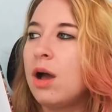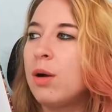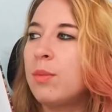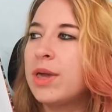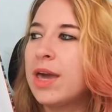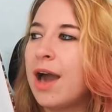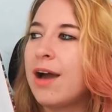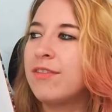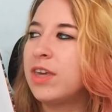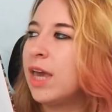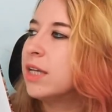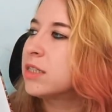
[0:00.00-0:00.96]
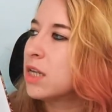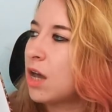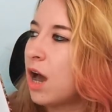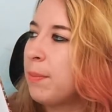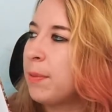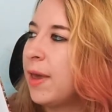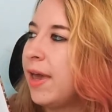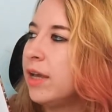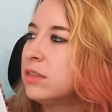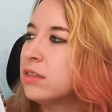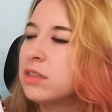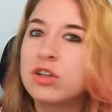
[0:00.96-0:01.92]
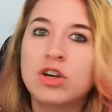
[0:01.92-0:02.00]
We have cakes and
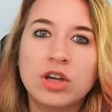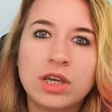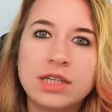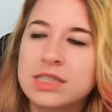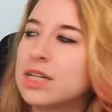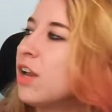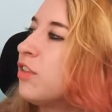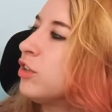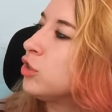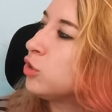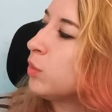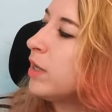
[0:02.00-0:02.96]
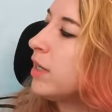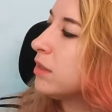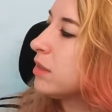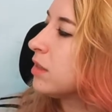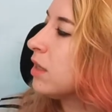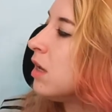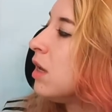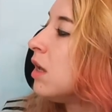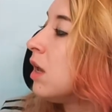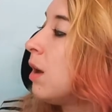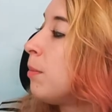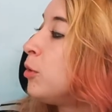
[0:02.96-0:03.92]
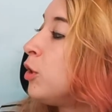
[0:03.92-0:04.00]
cupcakes, cookies and other treats,
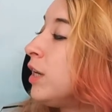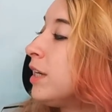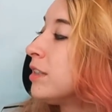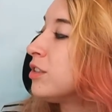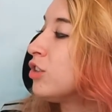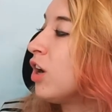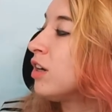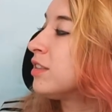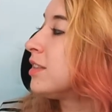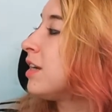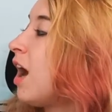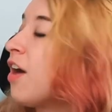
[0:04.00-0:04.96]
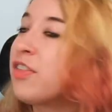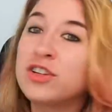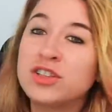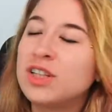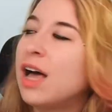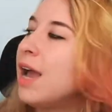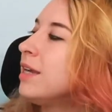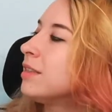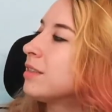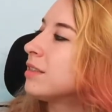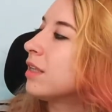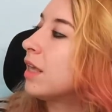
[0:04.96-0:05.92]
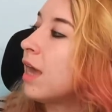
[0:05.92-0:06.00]
puddings, tarts, and other
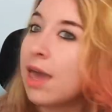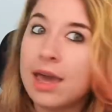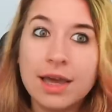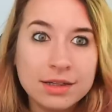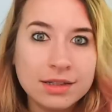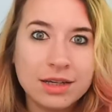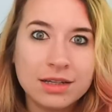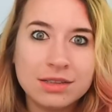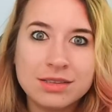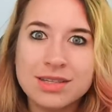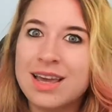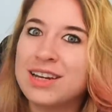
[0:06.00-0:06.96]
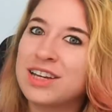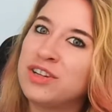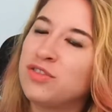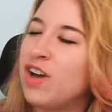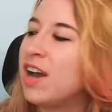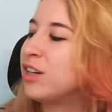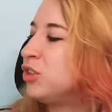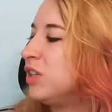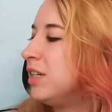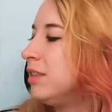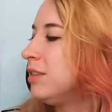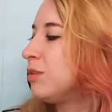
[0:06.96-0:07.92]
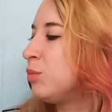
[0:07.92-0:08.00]
delights, candies, and
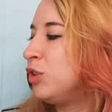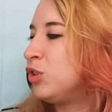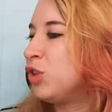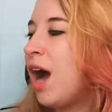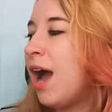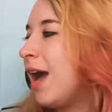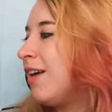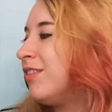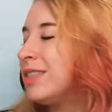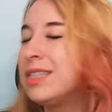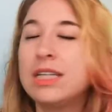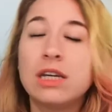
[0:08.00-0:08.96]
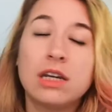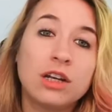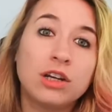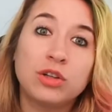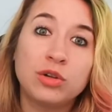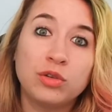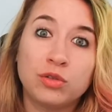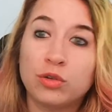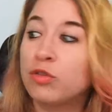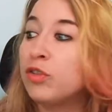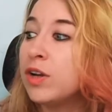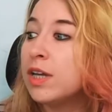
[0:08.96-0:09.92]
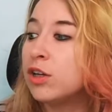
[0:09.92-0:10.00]
confections, which I haven't seen in a
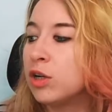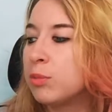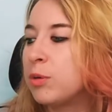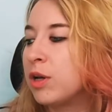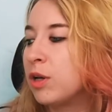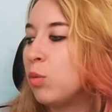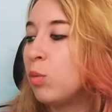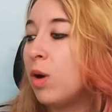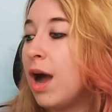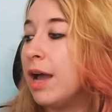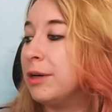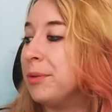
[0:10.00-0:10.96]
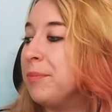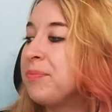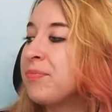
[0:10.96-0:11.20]
gluten-free cookbook in a while.